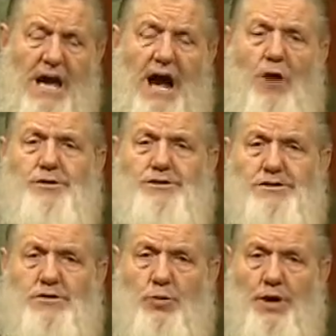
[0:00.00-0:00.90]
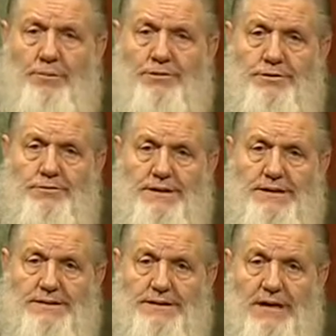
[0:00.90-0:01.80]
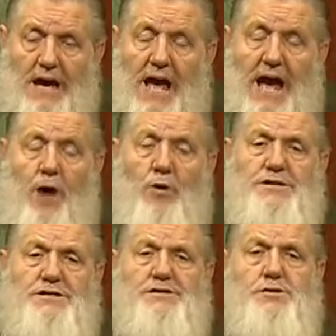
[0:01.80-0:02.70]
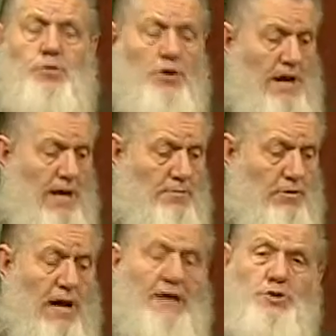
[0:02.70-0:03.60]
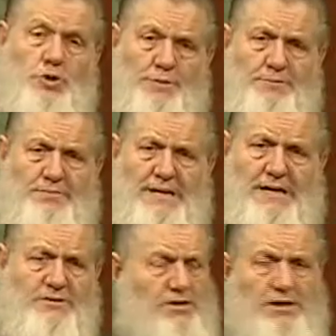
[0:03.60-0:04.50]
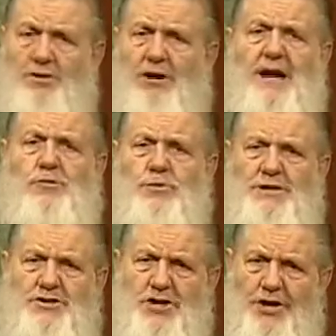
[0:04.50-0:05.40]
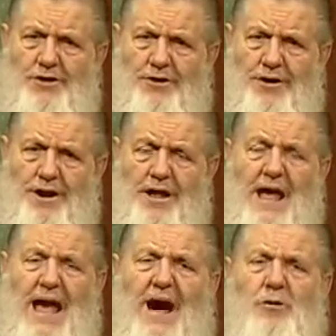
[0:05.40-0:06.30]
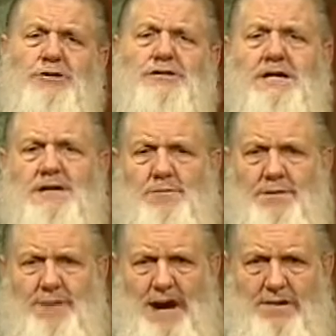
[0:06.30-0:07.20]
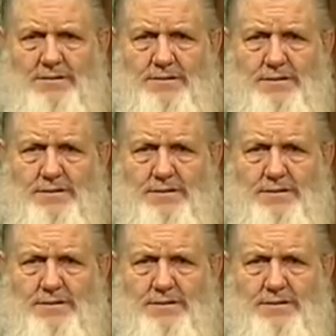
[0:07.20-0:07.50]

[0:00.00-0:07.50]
How is it that we're able to reason? How is it that we're able, as human beings, to interact with each other? How does that come about?